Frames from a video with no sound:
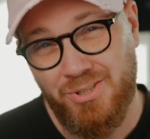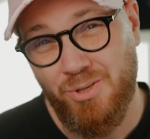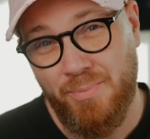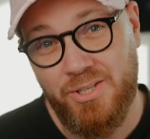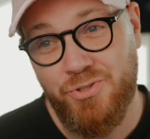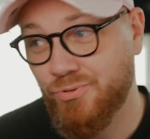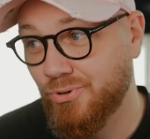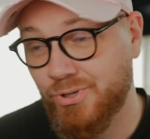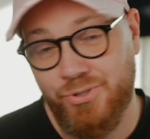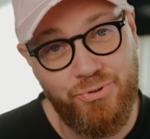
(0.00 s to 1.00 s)
so much
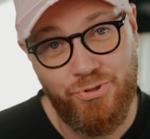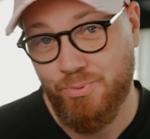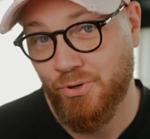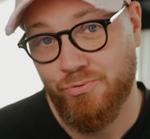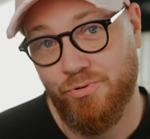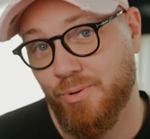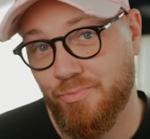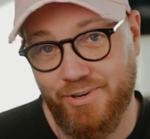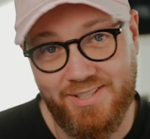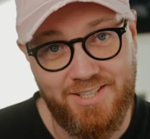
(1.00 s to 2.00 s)
for YouTube long form,
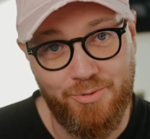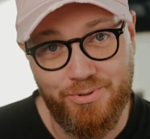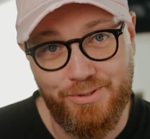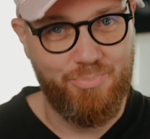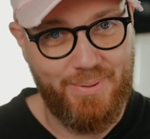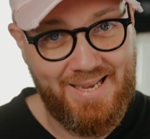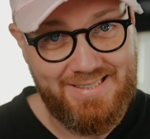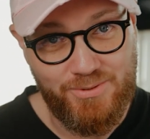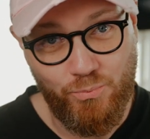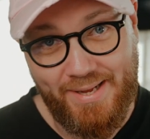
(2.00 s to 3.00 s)
for example.
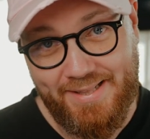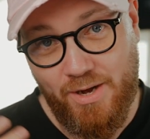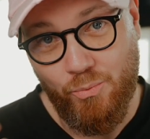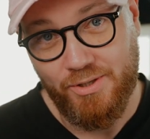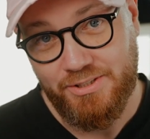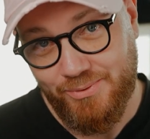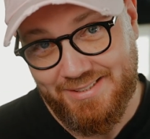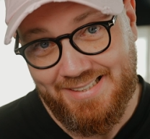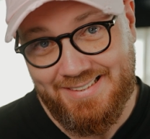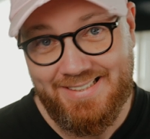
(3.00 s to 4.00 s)
Plus, while they're water
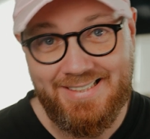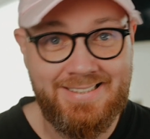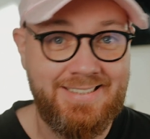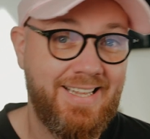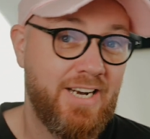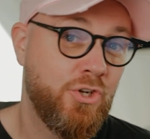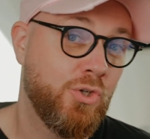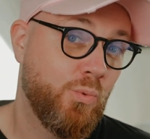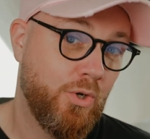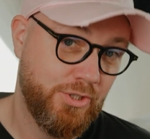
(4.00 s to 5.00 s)
resistant, they're
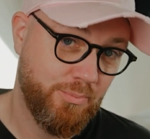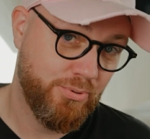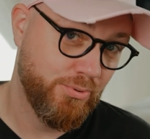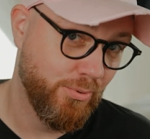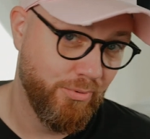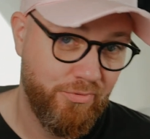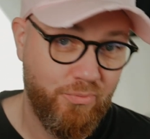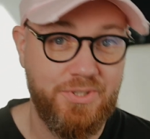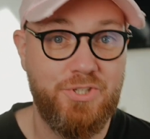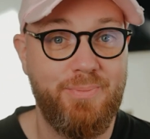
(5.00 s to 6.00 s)
not waterproof,
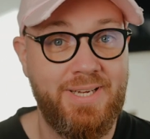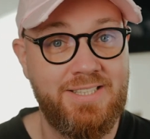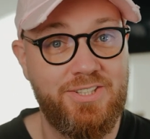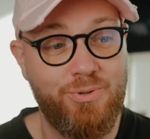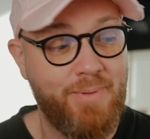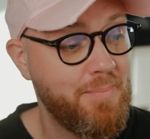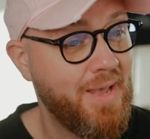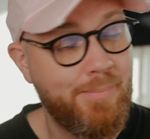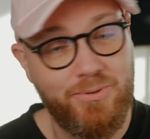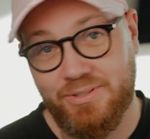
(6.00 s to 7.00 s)
which means you may be able to